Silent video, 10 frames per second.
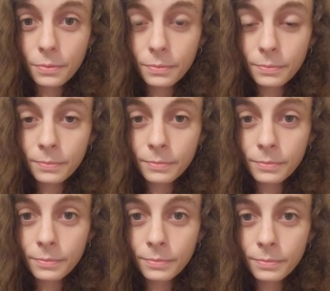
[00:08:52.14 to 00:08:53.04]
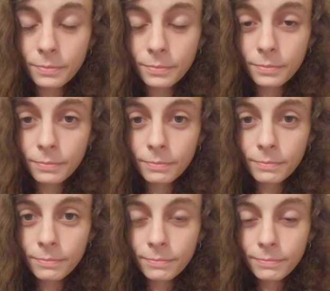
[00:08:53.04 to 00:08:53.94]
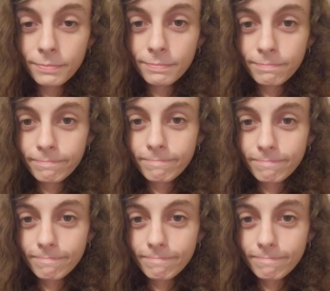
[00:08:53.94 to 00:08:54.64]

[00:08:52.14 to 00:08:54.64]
Nothing is said.